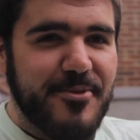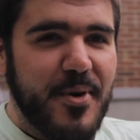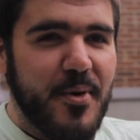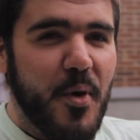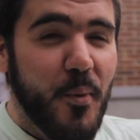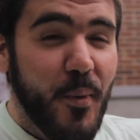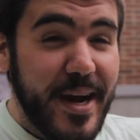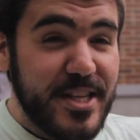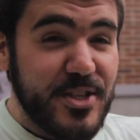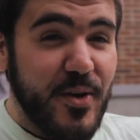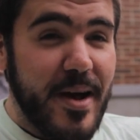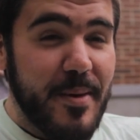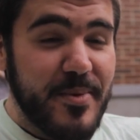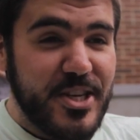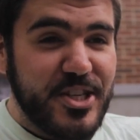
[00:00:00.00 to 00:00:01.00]
We were way too
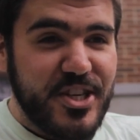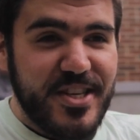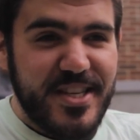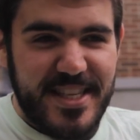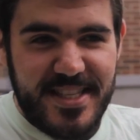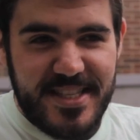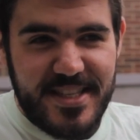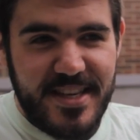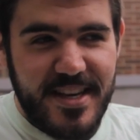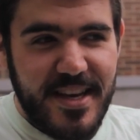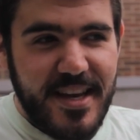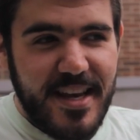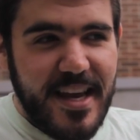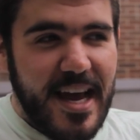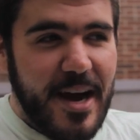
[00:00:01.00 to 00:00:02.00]
ambitious,
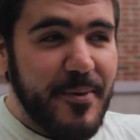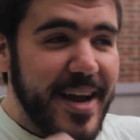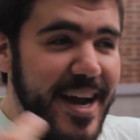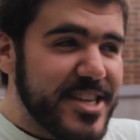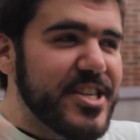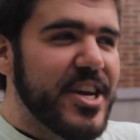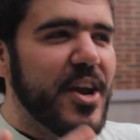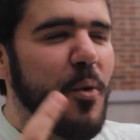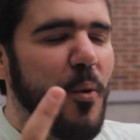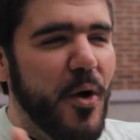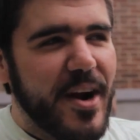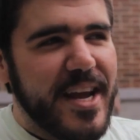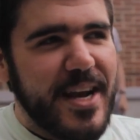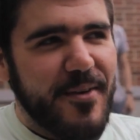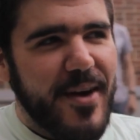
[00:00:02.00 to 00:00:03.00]
and we actually got it
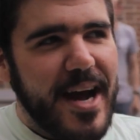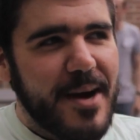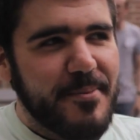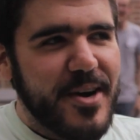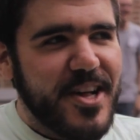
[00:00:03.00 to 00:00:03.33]
walking around,